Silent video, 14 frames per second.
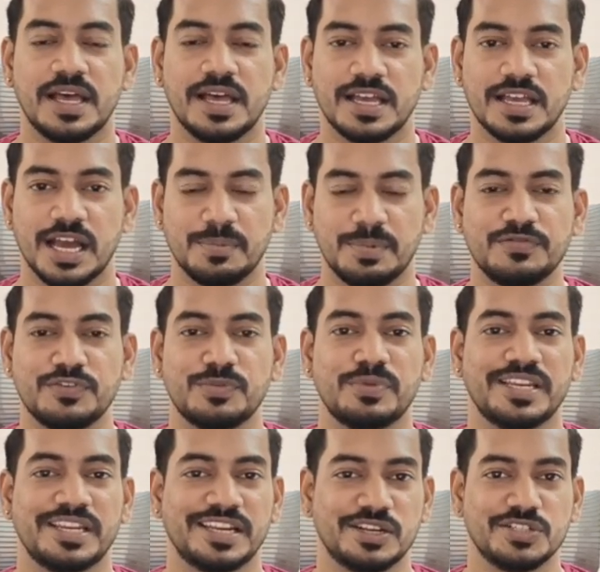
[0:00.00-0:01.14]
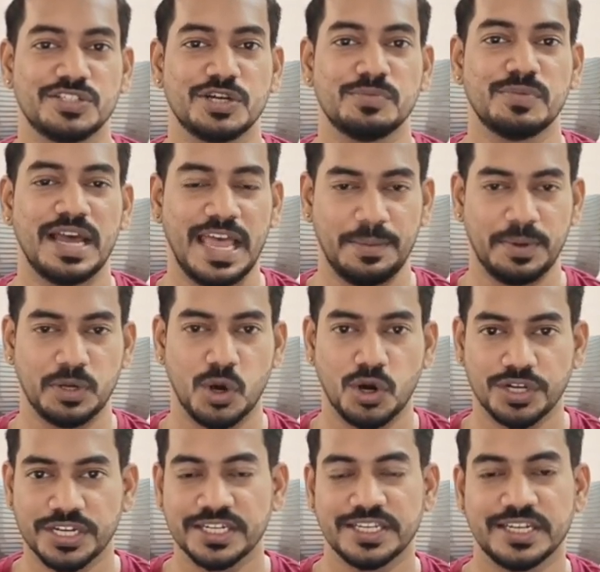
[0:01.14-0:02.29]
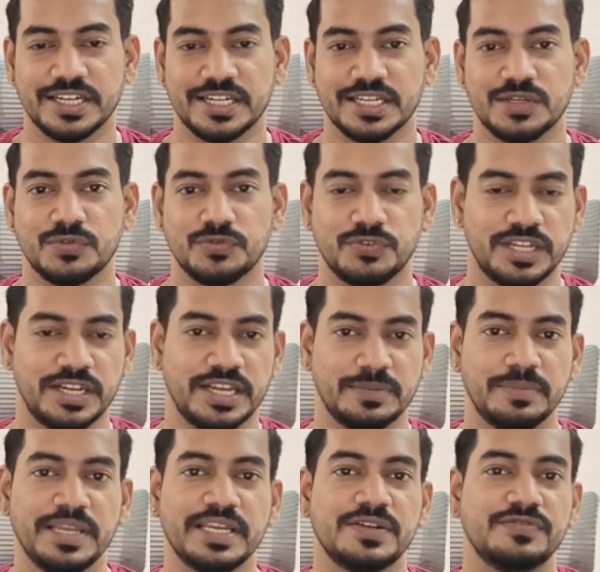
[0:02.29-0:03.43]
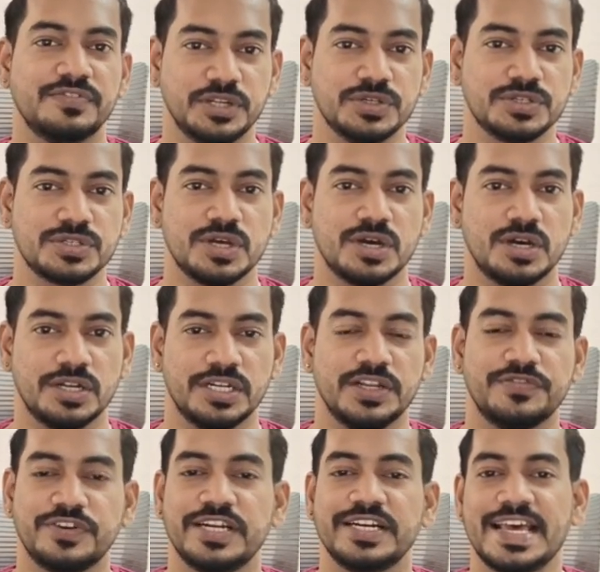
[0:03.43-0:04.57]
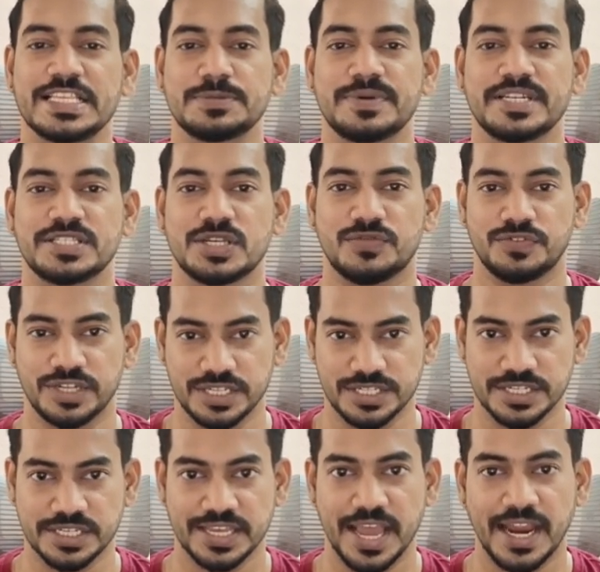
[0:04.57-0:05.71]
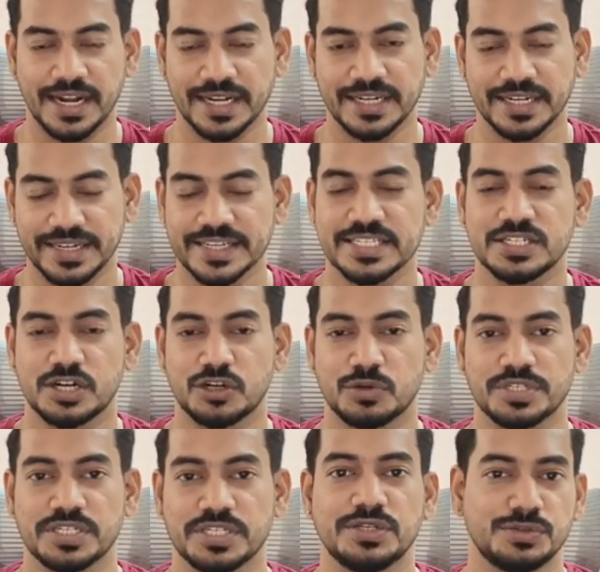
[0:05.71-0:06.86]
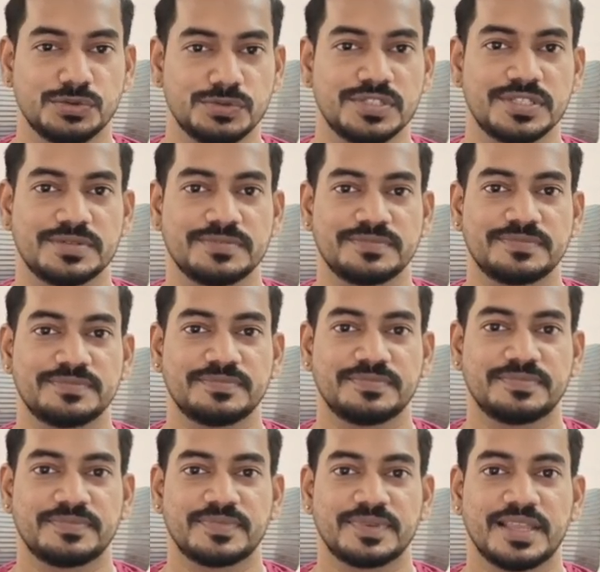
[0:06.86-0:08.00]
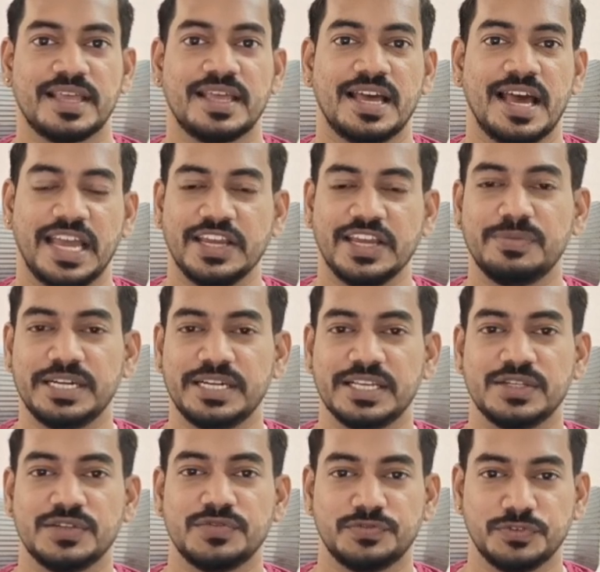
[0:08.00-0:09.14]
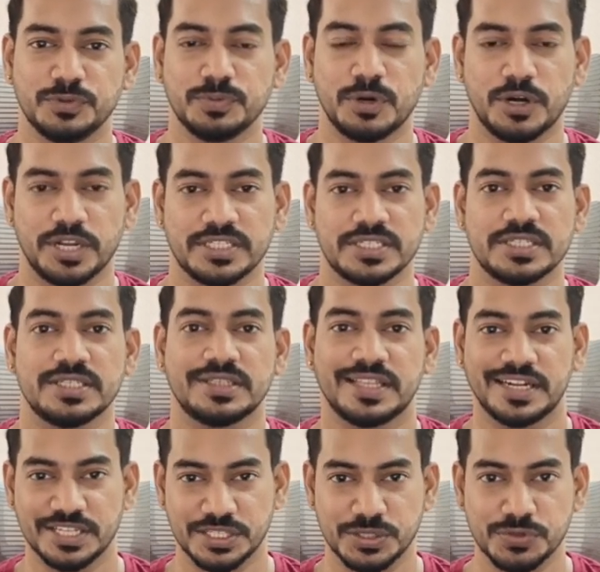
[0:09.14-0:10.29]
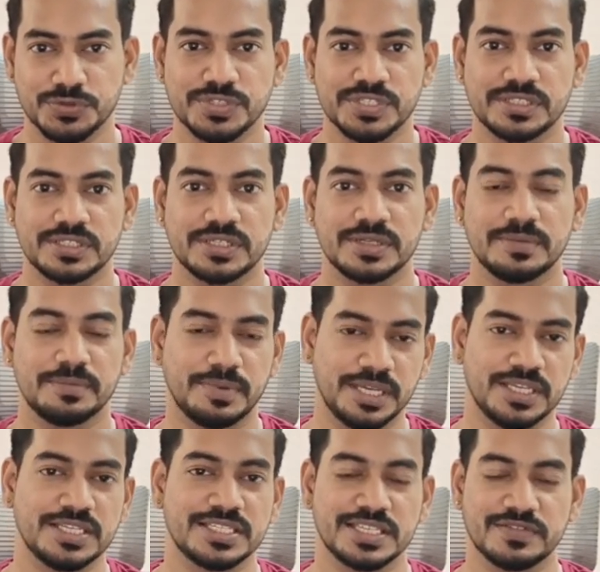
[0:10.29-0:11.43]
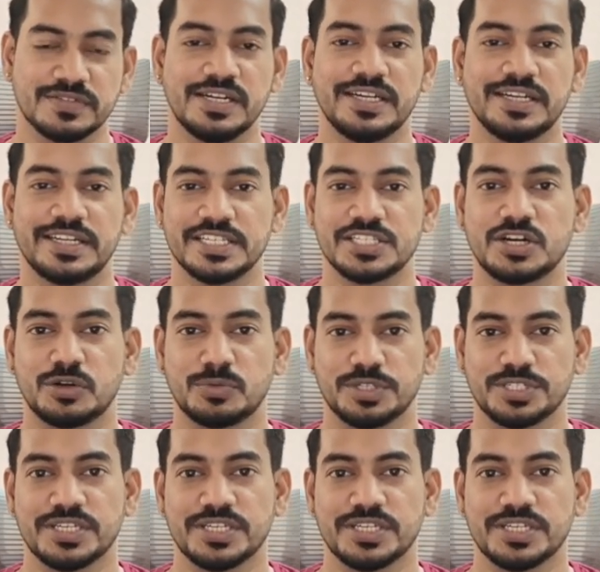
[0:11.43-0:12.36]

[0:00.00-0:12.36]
Apart from my regular job, I am a content creator where I make videos on different aspects of testing and test automation tools. I have built a few products that is used by several test automation